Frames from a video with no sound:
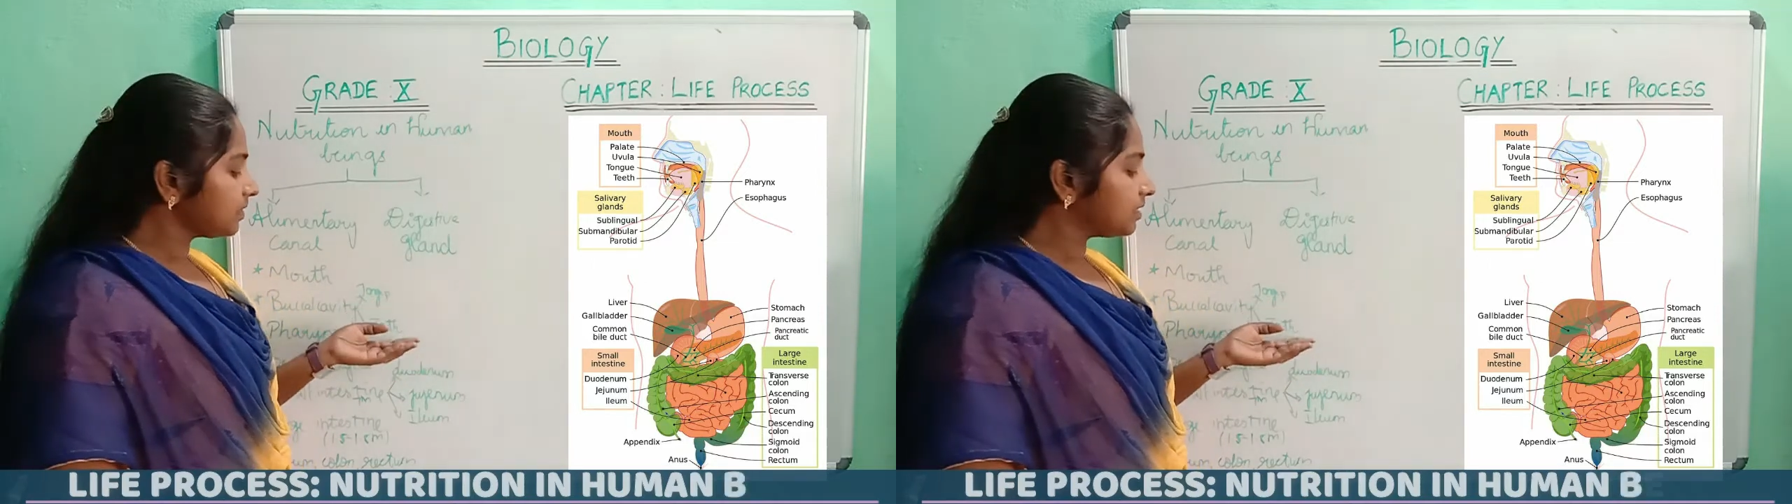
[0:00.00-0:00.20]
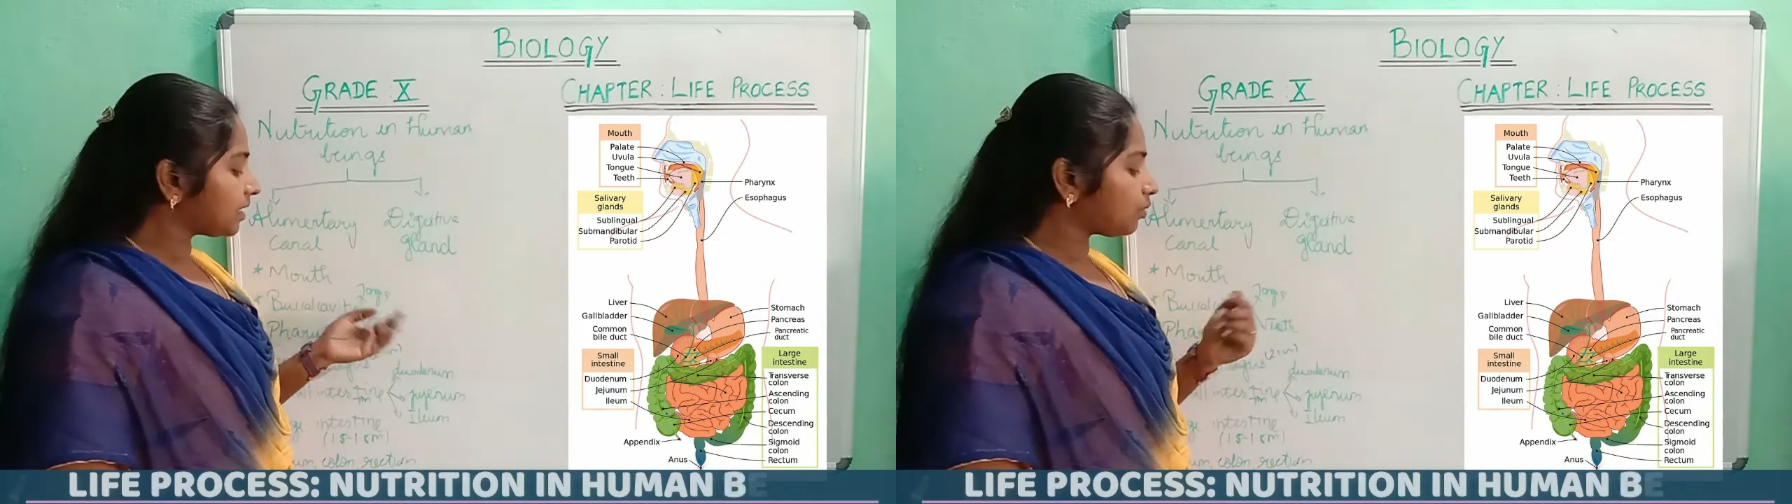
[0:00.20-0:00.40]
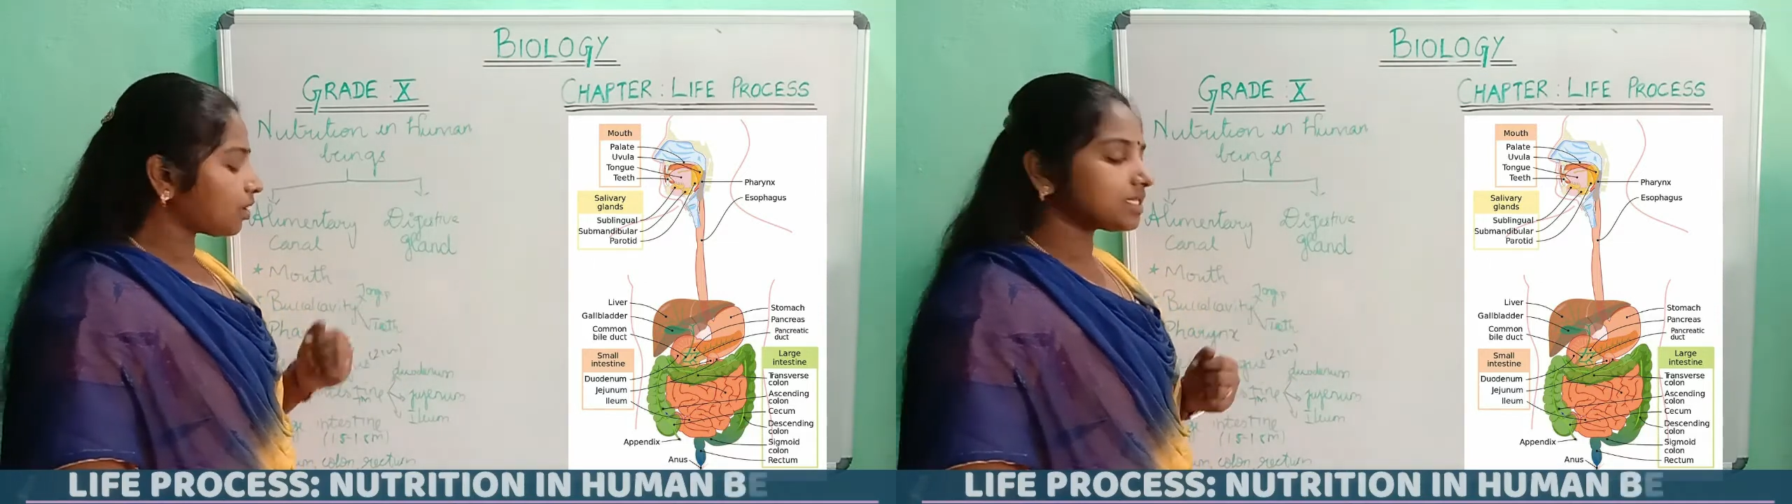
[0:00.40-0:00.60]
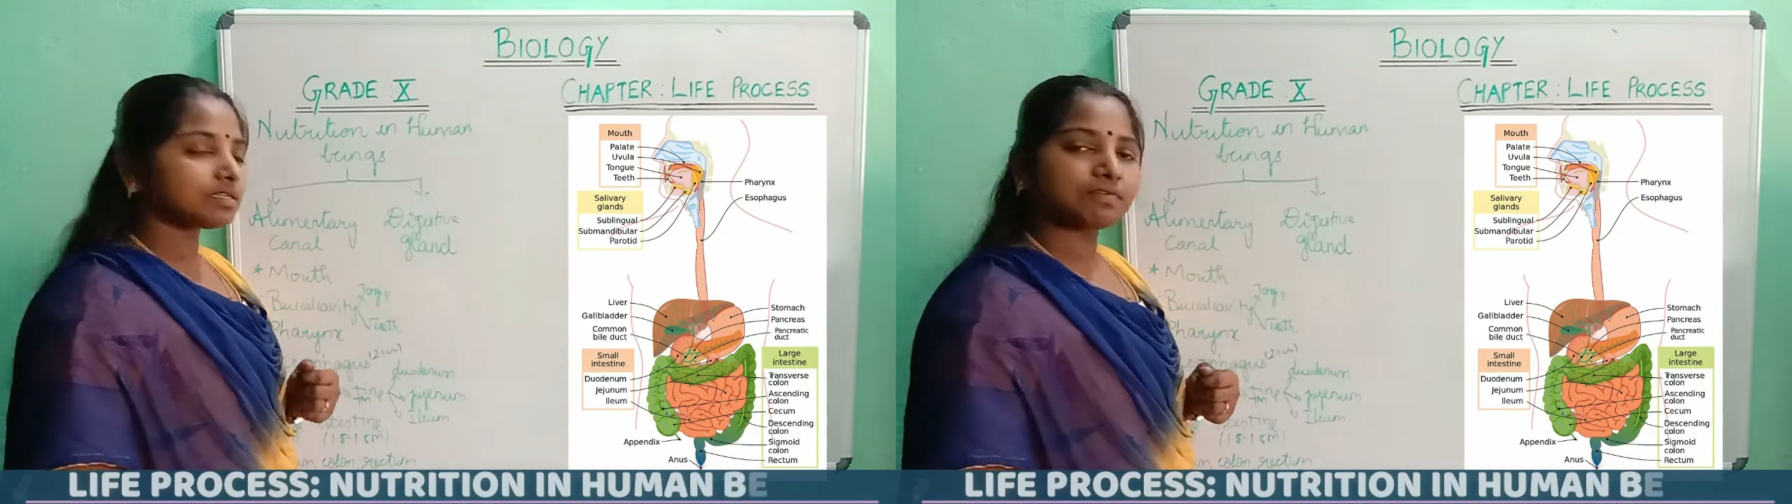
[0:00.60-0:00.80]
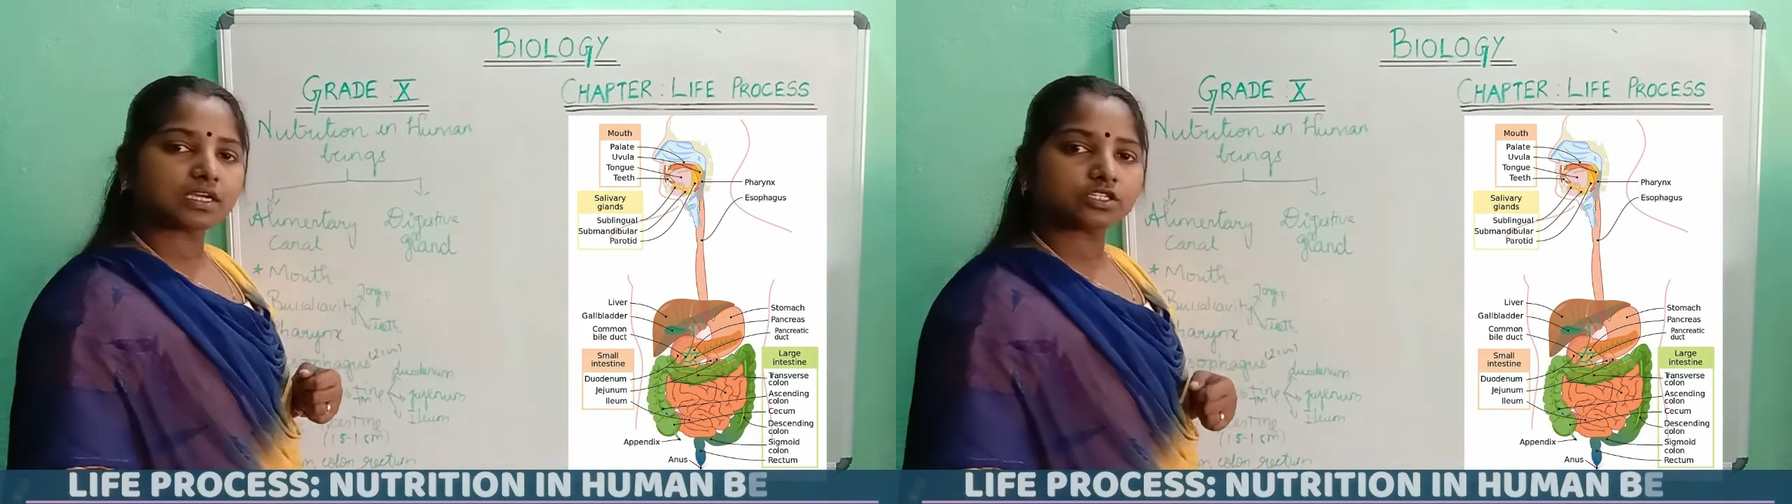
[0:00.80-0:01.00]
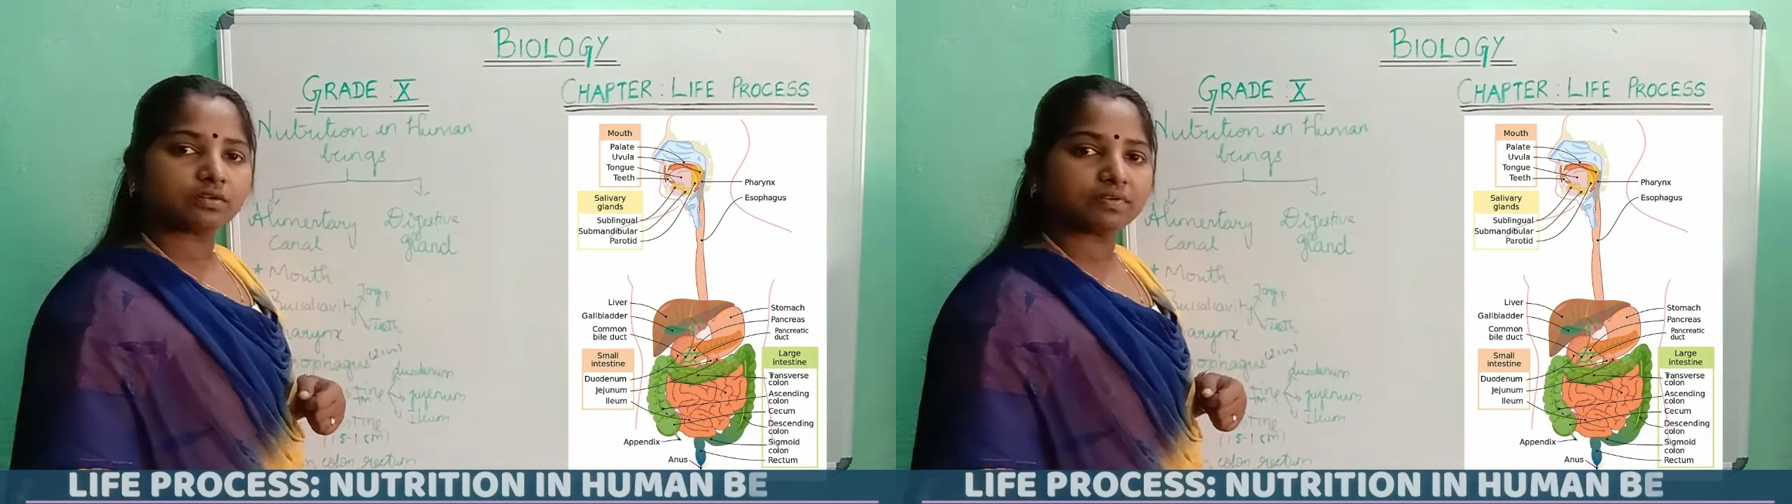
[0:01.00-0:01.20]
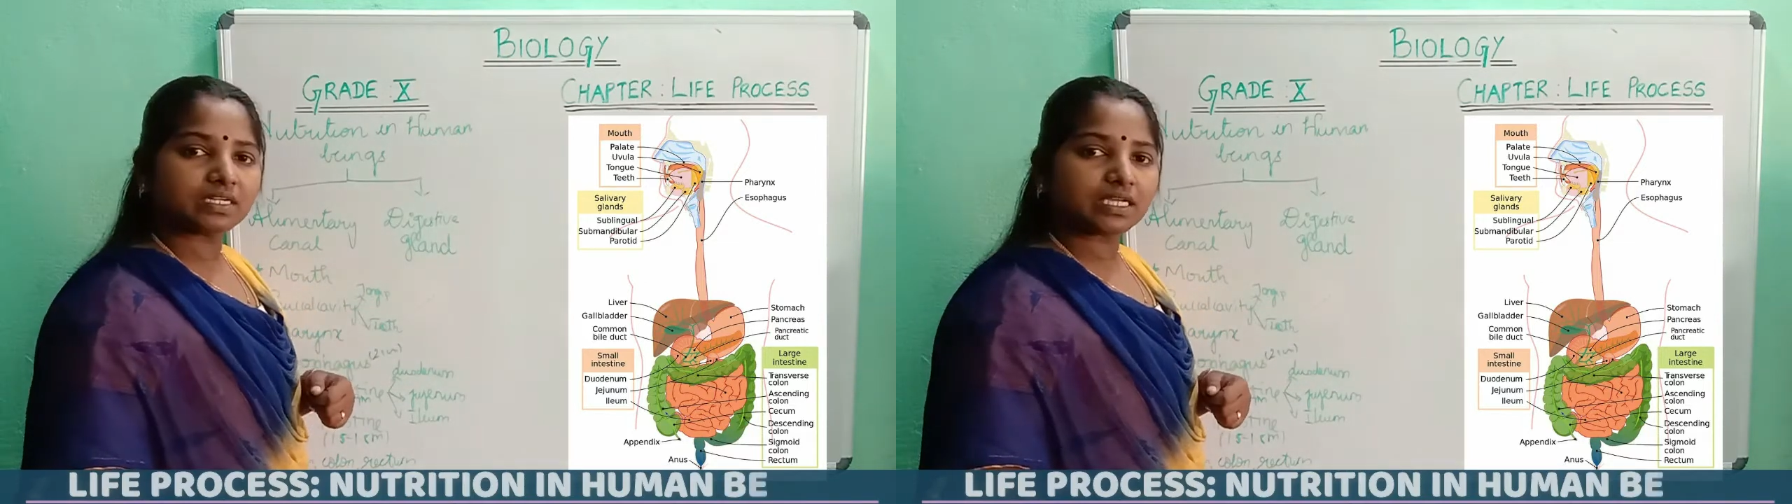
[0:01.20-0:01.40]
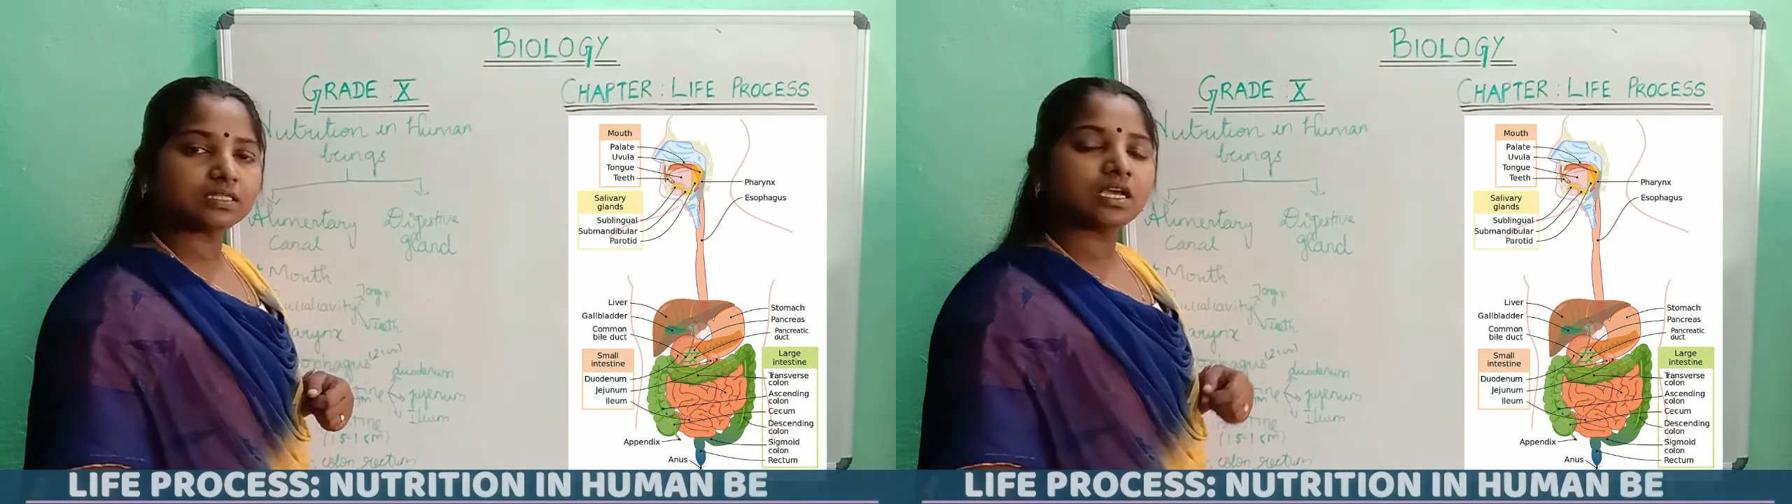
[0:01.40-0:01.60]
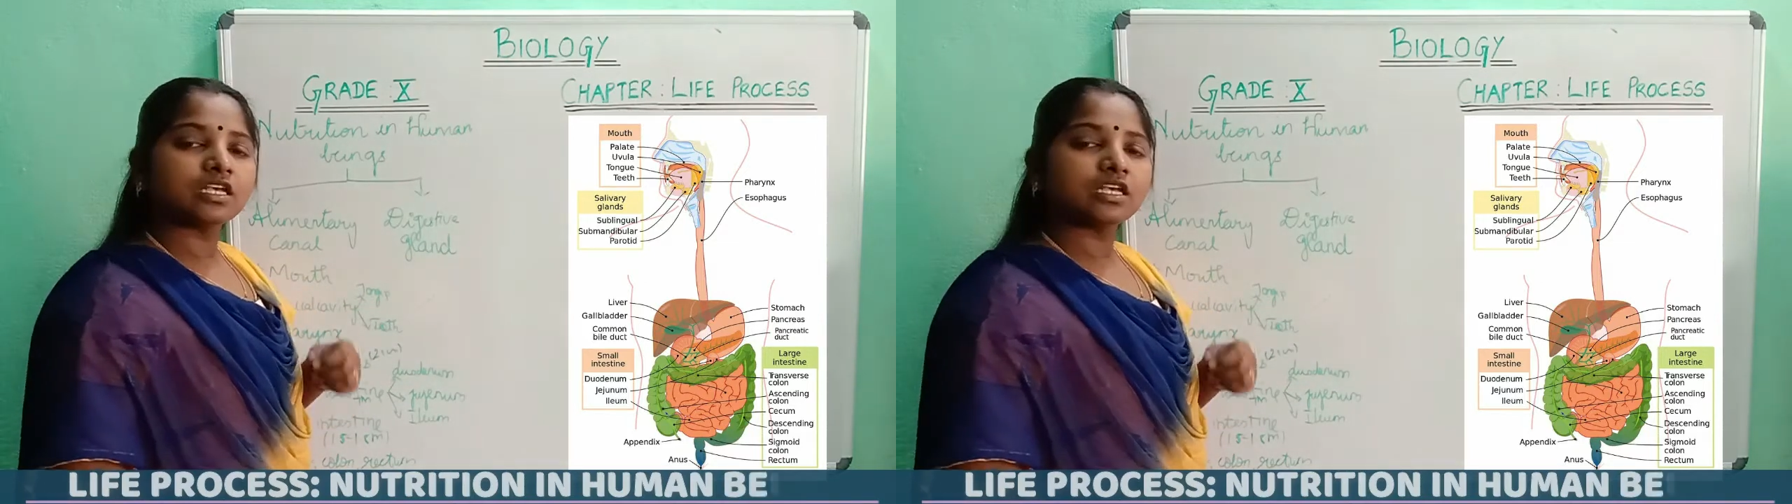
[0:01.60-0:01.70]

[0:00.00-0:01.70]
Then what is the function of a teeth?